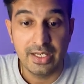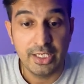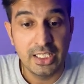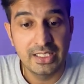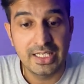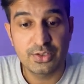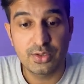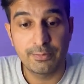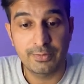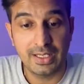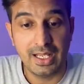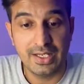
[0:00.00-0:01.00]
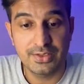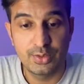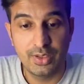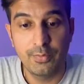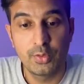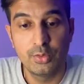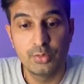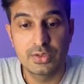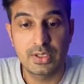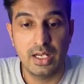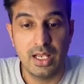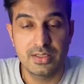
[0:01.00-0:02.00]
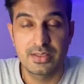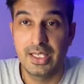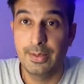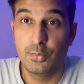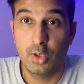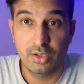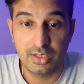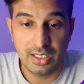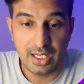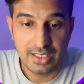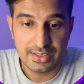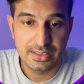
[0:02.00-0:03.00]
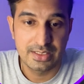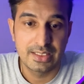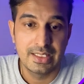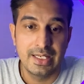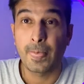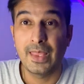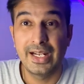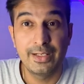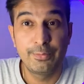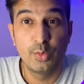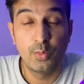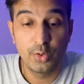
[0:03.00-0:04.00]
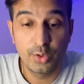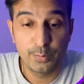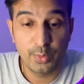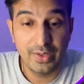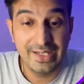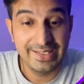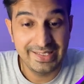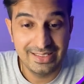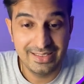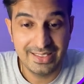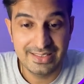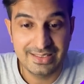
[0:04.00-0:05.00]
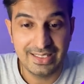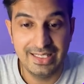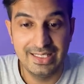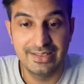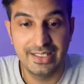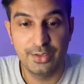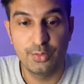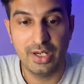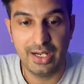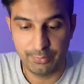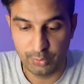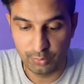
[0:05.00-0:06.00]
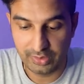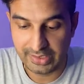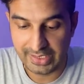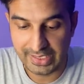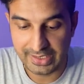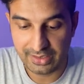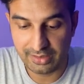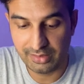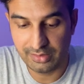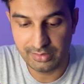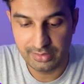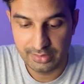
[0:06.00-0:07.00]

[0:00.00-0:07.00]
In case of class, you have to use class name, not class. And if you want to provide inline styling, then you have to create a